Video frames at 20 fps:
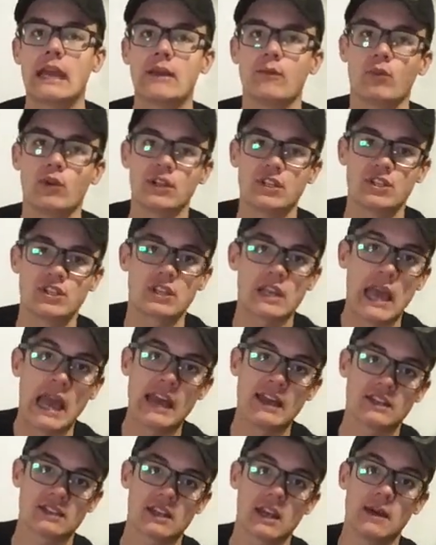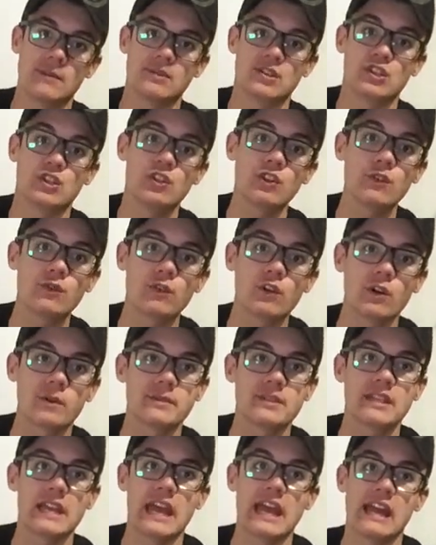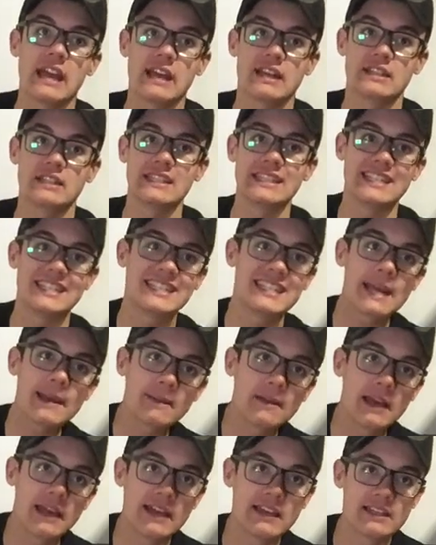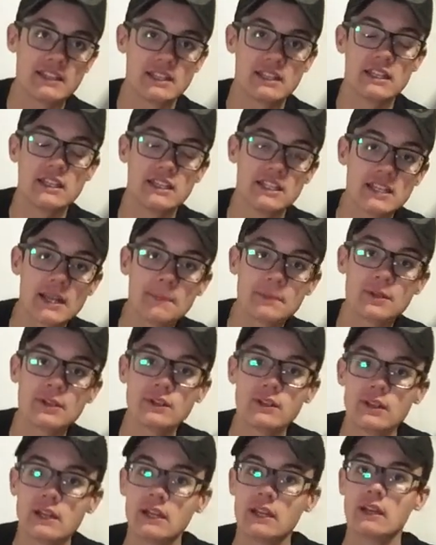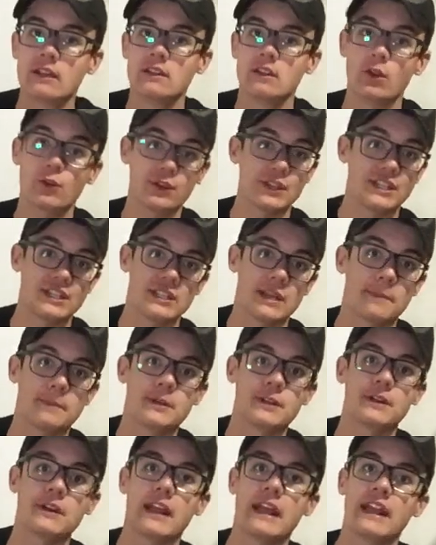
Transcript: which comes in 2 forms, as the Scepter, Loki's Scepter,